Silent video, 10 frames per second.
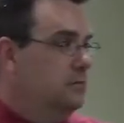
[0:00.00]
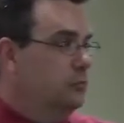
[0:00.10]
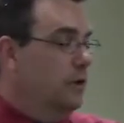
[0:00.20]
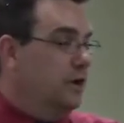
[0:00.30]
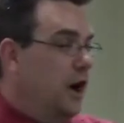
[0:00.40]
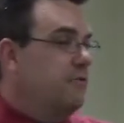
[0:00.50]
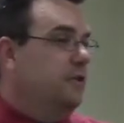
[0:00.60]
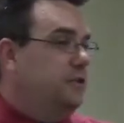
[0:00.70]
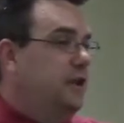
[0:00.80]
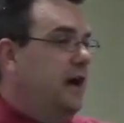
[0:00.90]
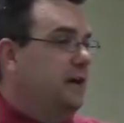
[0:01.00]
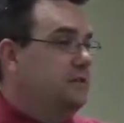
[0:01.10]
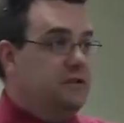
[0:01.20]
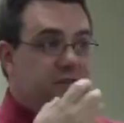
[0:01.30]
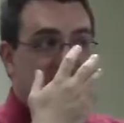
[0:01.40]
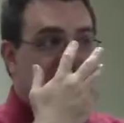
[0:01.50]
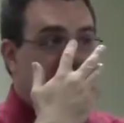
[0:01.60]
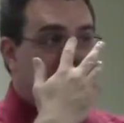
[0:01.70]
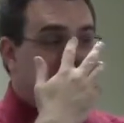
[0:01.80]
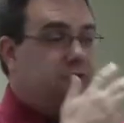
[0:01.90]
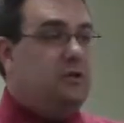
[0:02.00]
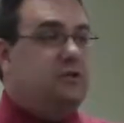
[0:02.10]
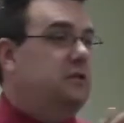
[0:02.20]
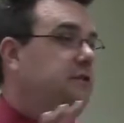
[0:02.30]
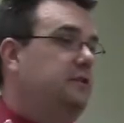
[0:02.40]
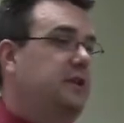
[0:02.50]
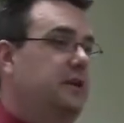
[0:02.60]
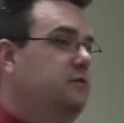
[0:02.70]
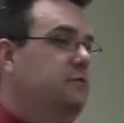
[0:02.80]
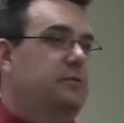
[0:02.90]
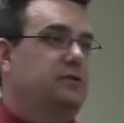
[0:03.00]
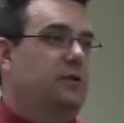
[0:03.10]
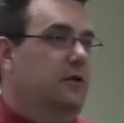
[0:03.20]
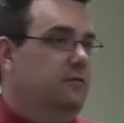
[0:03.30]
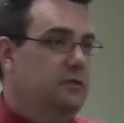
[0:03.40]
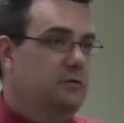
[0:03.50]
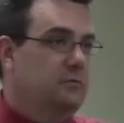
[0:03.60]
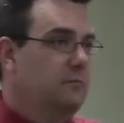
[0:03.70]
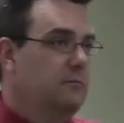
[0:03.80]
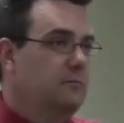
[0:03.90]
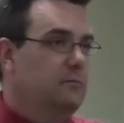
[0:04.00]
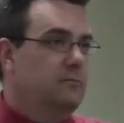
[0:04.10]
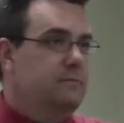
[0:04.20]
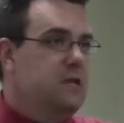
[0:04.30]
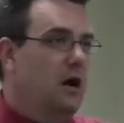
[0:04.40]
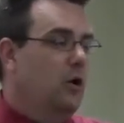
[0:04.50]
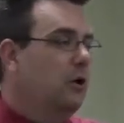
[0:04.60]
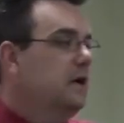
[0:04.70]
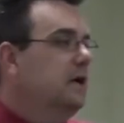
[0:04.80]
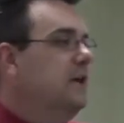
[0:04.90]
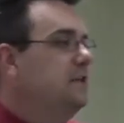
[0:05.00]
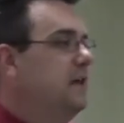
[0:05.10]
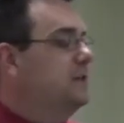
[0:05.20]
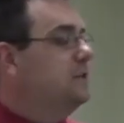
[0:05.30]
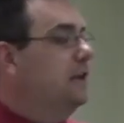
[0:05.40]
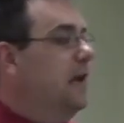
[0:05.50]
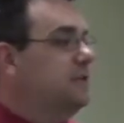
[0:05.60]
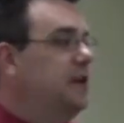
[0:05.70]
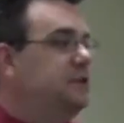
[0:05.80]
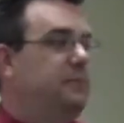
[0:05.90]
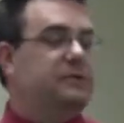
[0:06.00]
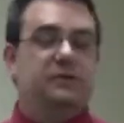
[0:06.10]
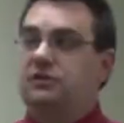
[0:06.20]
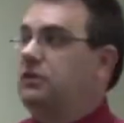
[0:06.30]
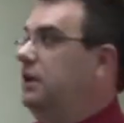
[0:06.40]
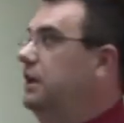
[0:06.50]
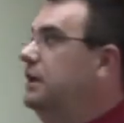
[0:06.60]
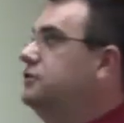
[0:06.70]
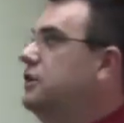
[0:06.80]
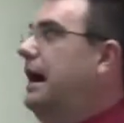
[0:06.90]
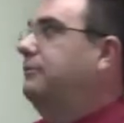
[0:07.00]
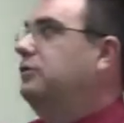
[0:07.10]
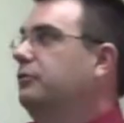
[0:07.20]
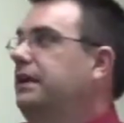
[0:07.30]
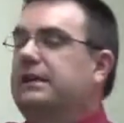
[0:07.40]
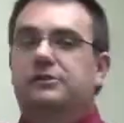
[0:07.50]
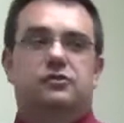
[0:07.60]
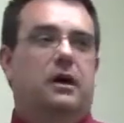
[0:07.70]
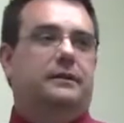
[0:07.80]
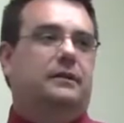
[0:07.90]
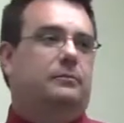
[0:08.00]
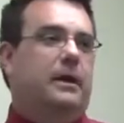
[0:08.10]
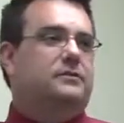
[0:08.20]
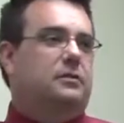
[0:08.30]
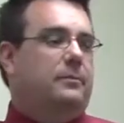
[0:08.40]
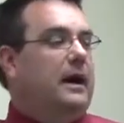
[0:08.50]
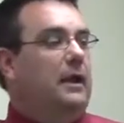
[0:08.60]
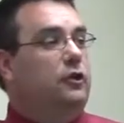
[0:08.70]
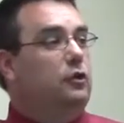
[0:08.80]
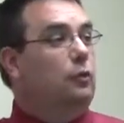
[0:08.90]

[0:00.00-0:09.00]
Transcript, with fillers: Recover the text. Does he take the position that the text was preserved? No. He takes it as his position and his job to reconstruct it based upon new